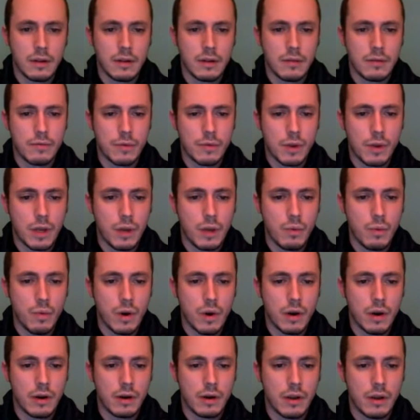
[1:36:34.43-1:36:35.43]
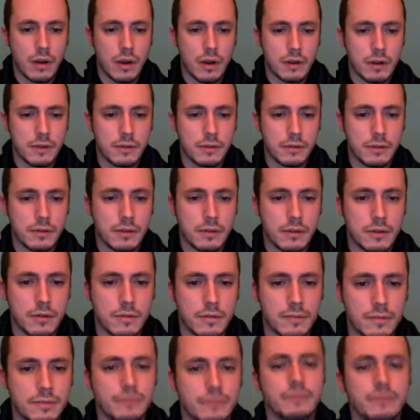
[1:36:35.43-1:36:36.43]
Rook e1, castles.
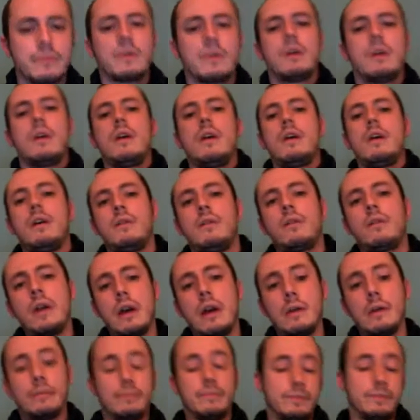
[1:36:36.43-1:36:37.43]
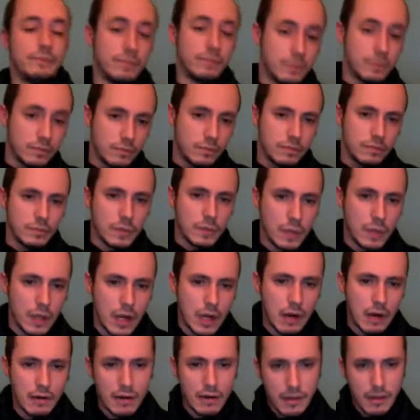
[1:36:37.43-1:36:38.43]
Okay,
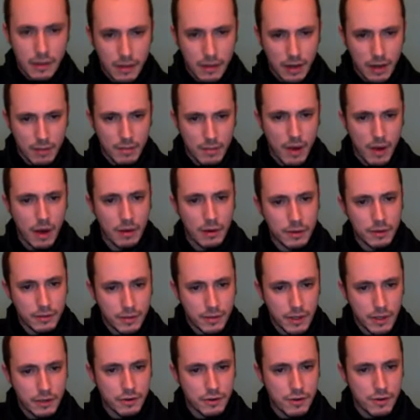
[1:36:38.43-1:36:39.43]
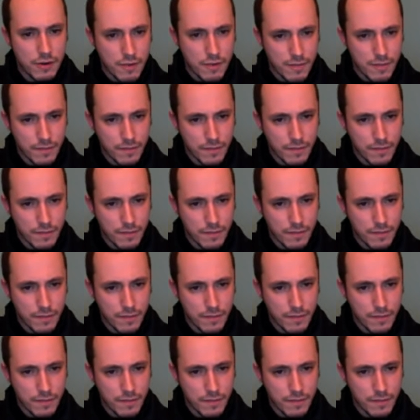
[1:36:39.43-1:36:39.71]
now I think I'm out of danger.